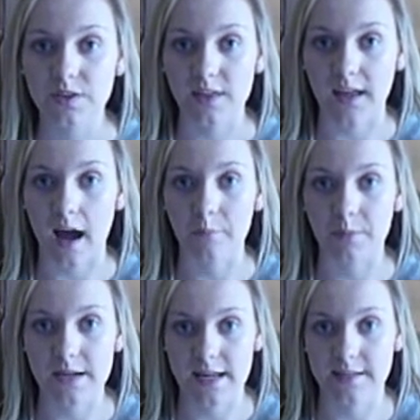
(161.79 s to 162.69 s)
the
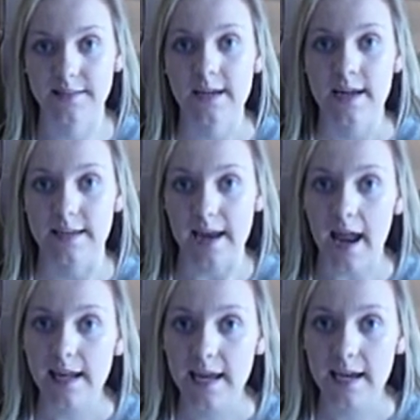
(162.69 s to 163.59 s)
company's
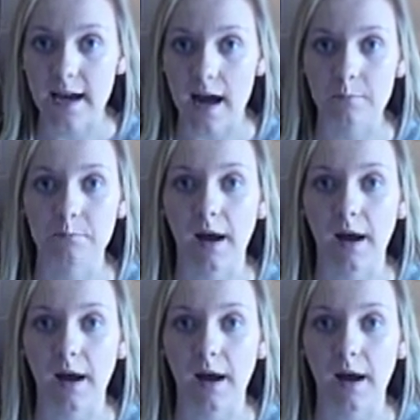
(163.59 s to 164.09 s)
net income